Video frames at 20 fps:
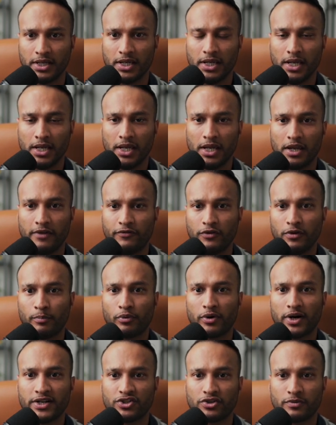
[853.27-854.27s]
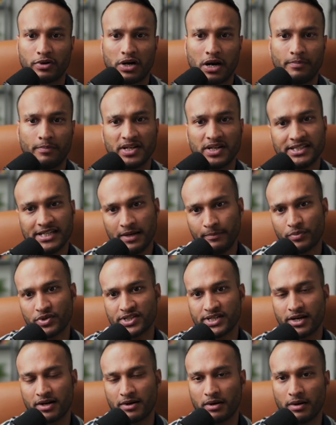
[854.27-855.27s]
If you price your property 10%
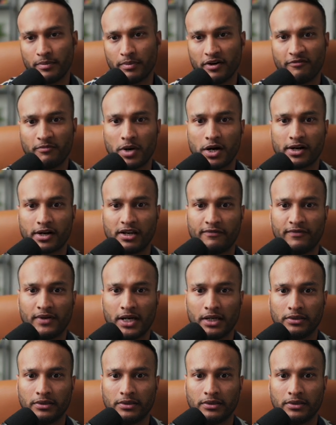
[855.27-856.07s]
above market value,